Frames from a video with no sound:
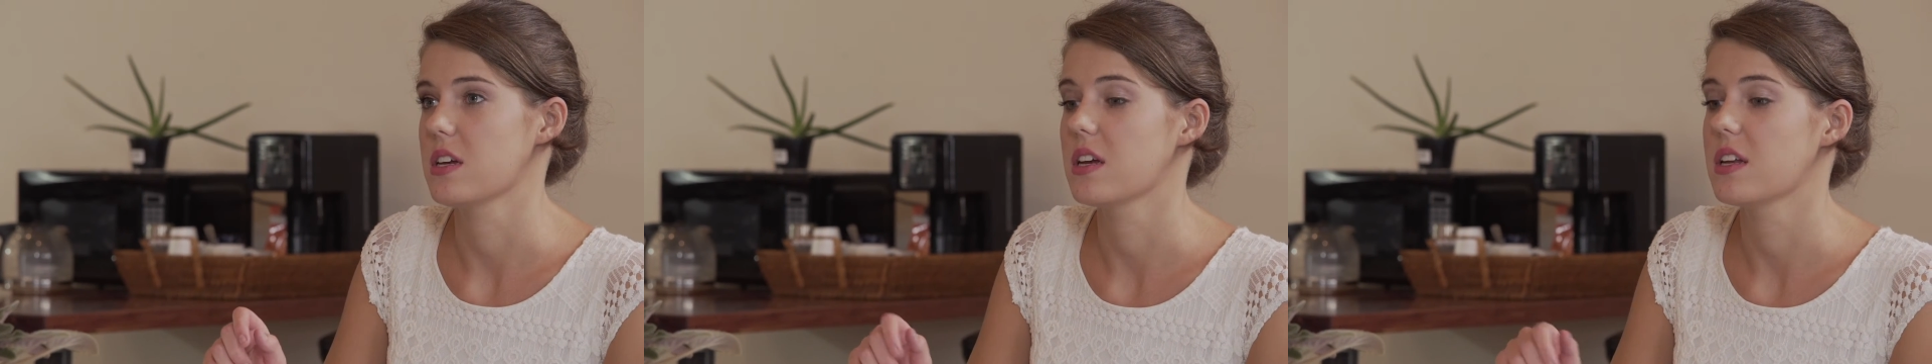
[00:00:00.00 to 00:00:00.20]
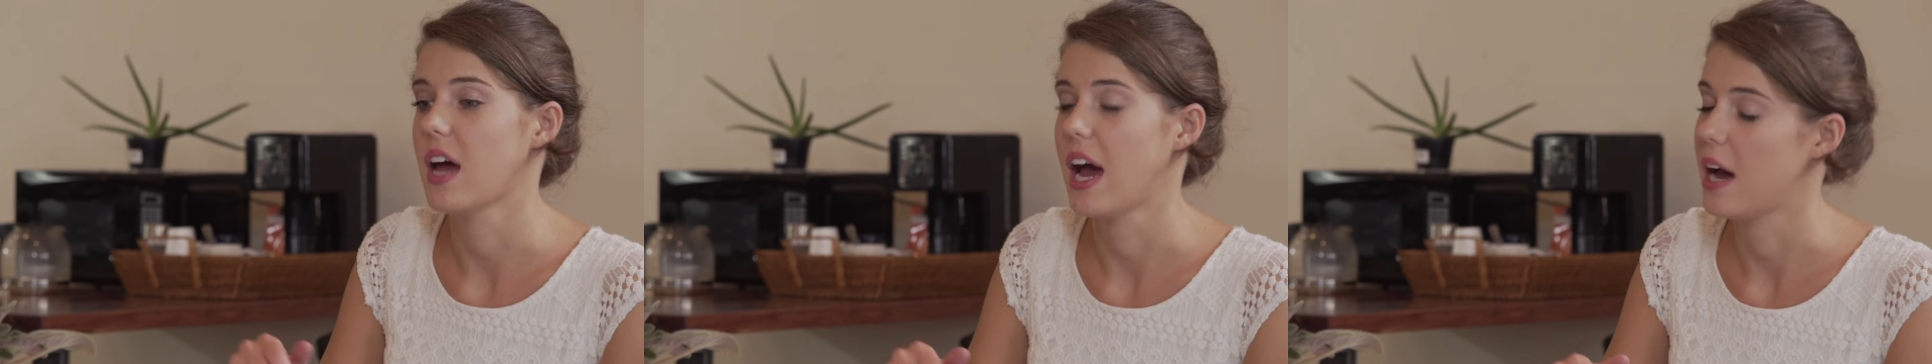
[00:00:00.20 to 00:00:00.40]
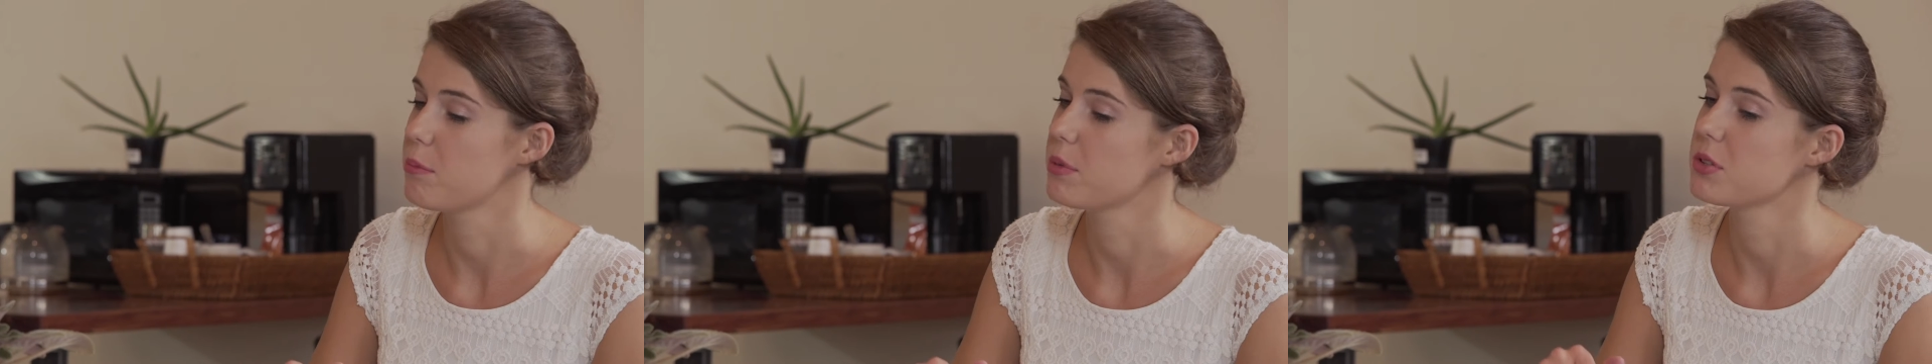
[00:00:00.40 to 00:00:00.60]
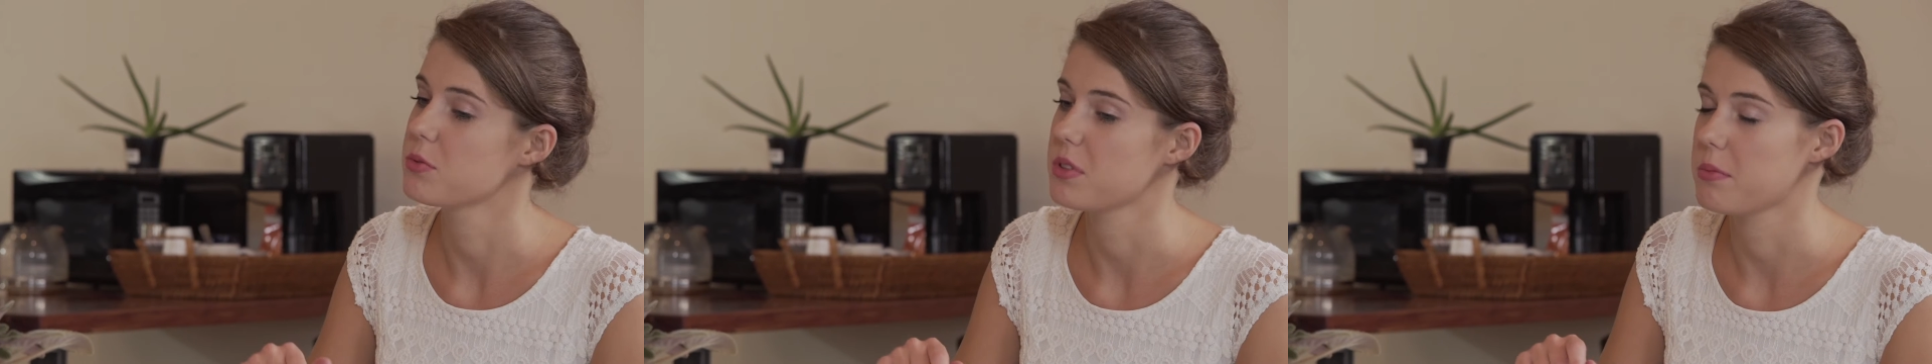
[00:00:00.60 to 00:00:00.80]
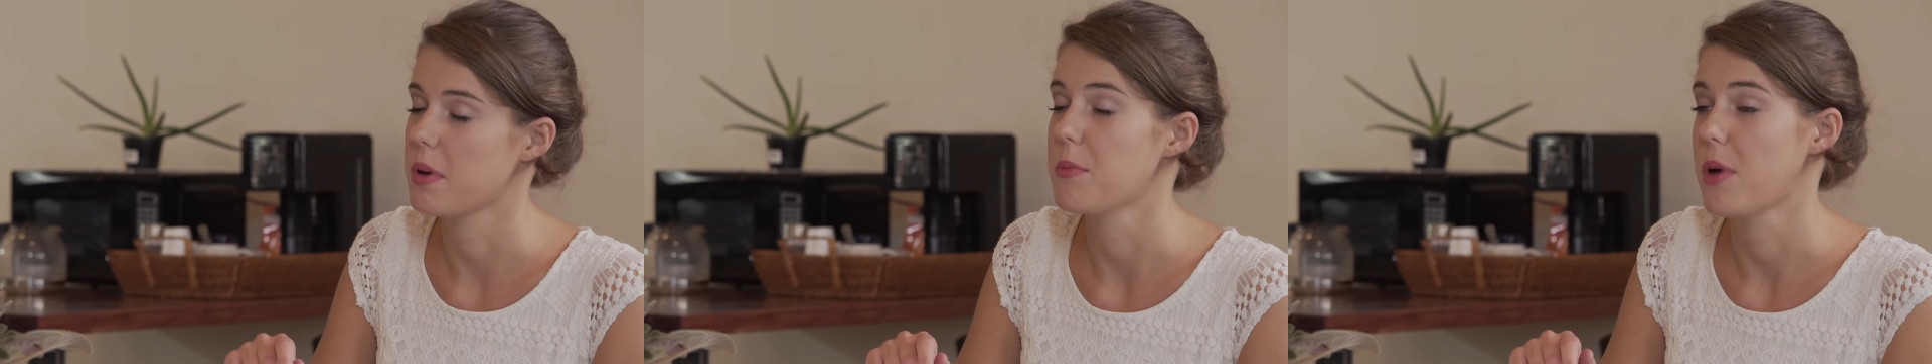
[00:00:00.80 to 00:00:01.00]
It happened
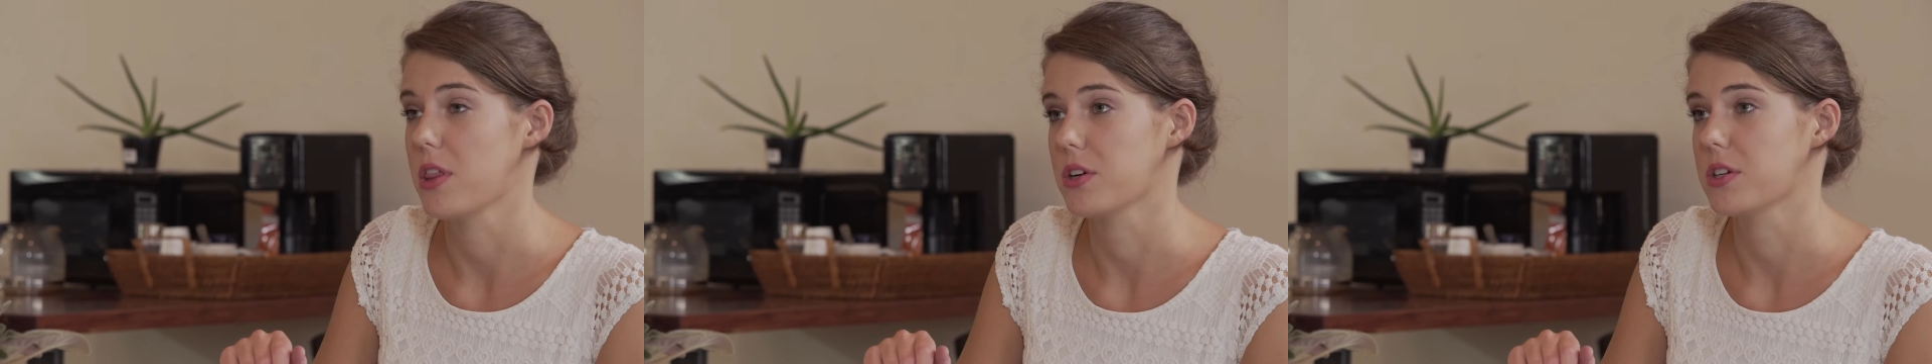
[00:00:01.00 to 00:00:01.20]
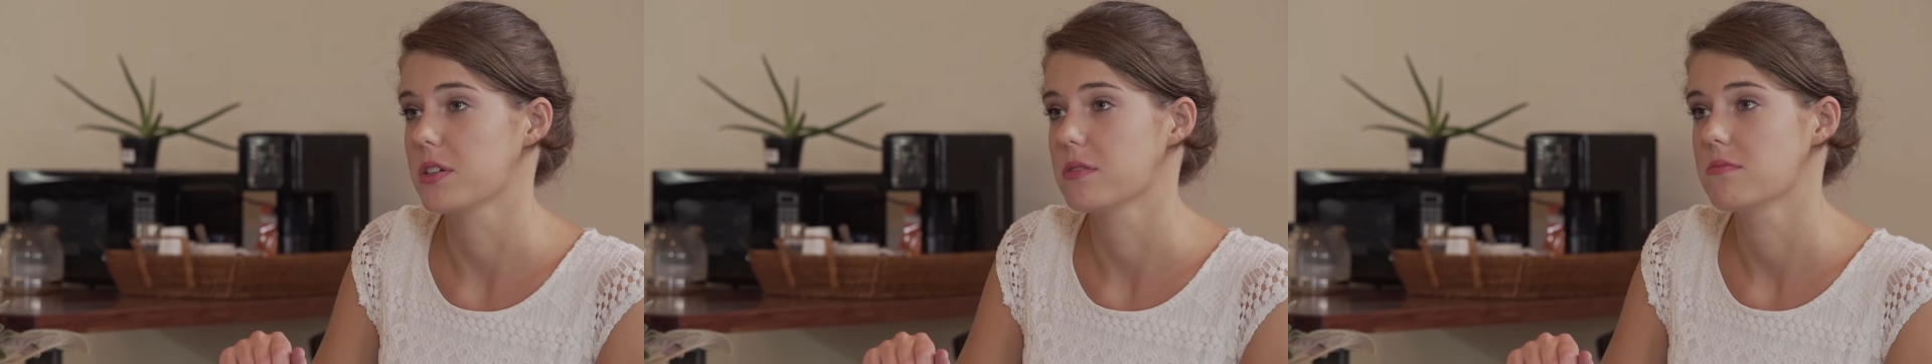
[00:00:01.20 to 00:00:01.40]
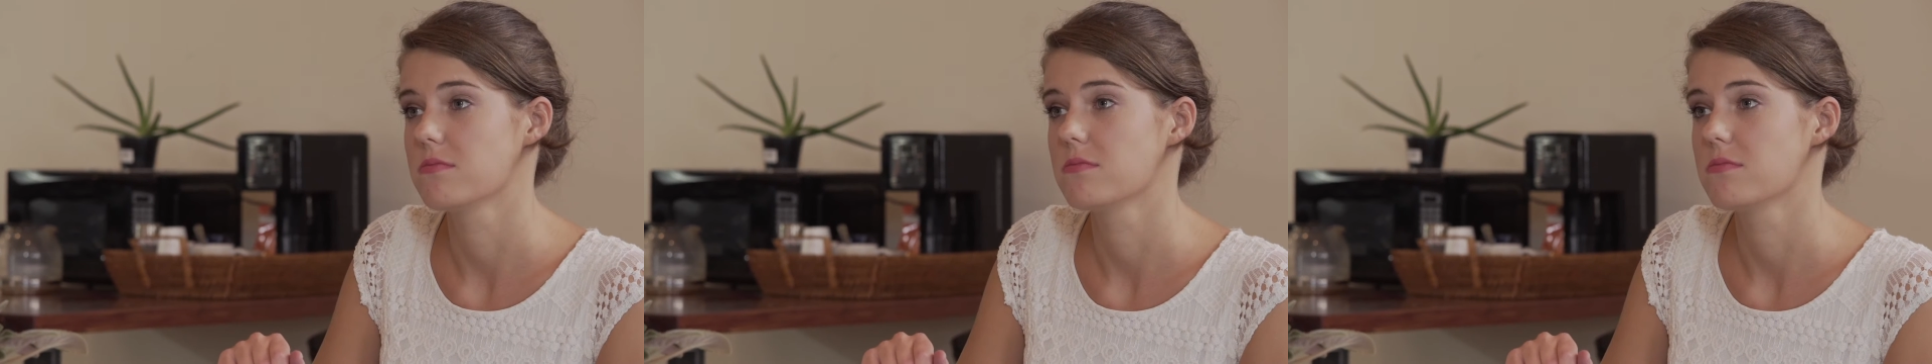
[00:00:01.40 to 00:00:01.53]
with my mother.